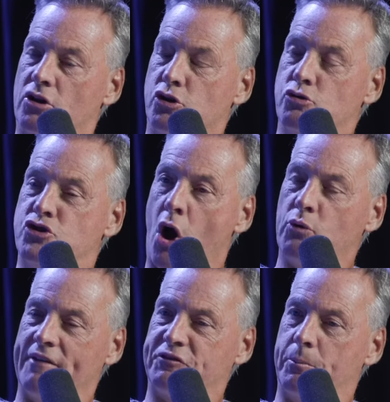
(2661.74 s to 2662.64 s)
You don't
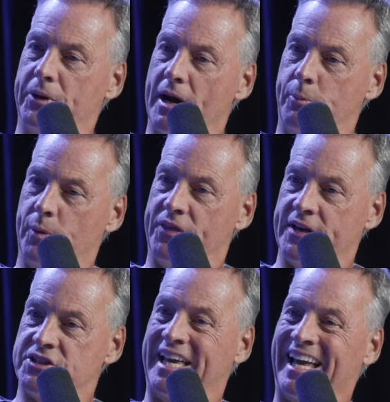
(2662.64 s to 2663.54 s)
have to put up with
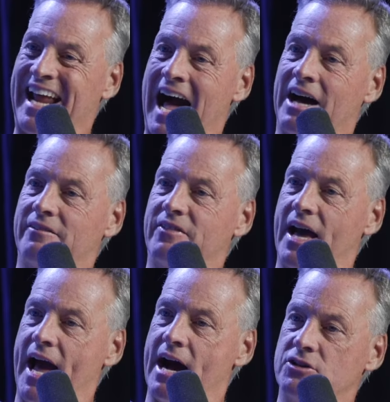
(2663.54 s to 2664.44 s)
this. Get yeah. out of the
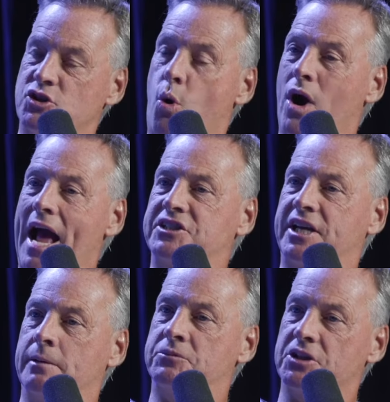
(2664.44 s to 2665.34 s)
house or ask
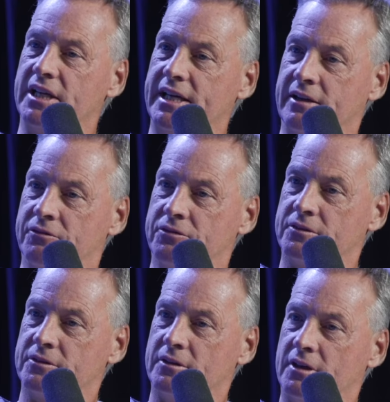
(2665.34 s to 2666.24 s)
him to leave.
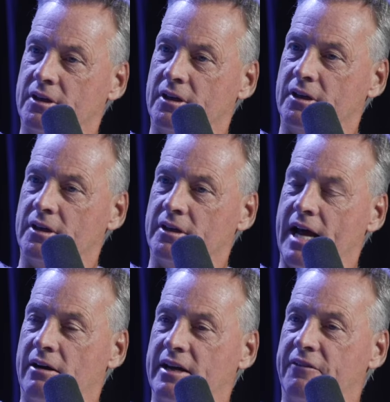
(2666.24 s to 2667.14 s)
Yeah.
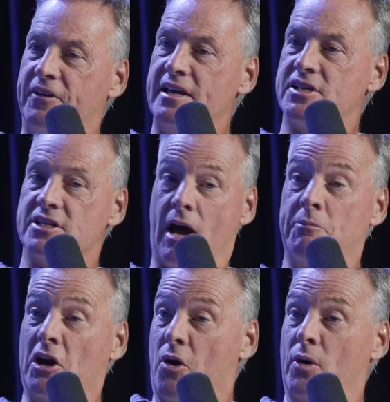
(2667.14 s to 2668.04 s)
Now, if he says I'm
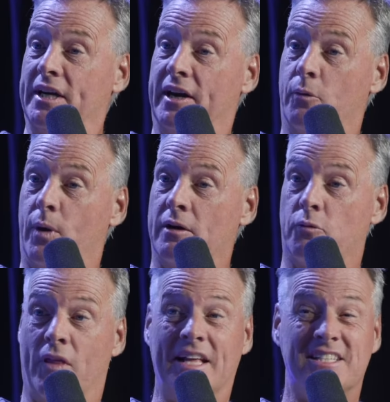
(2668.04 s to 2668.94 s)
not going anywhere,
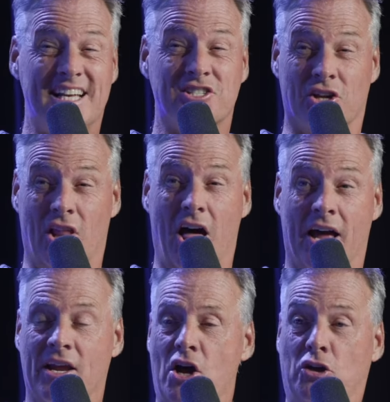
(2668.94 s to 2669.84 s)
that says a
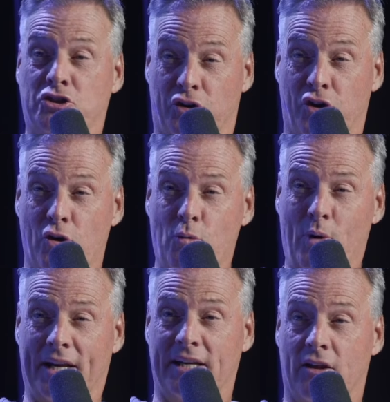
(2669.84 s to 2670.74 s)
lot. So mm-hmm. you're
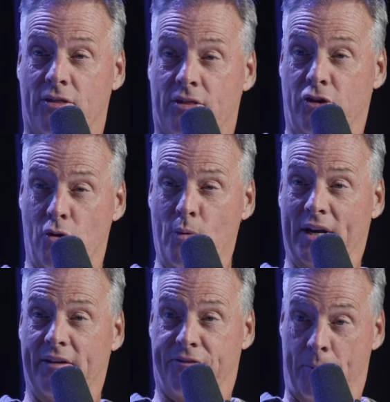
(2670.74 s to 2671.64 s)
willing to you're
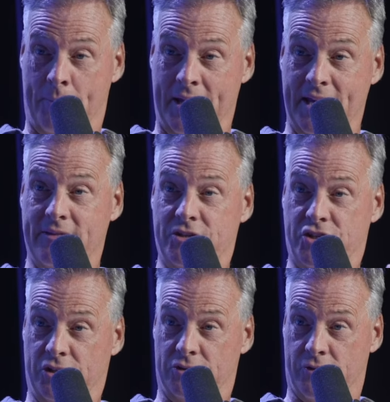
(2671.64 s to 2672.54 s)
willing for me and the
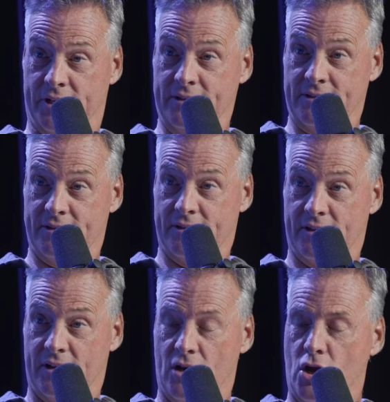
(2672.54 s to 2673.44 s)
children
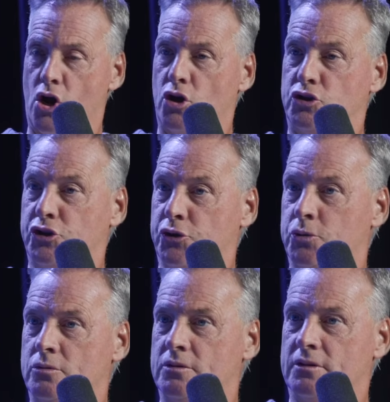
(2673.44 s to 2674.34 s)
to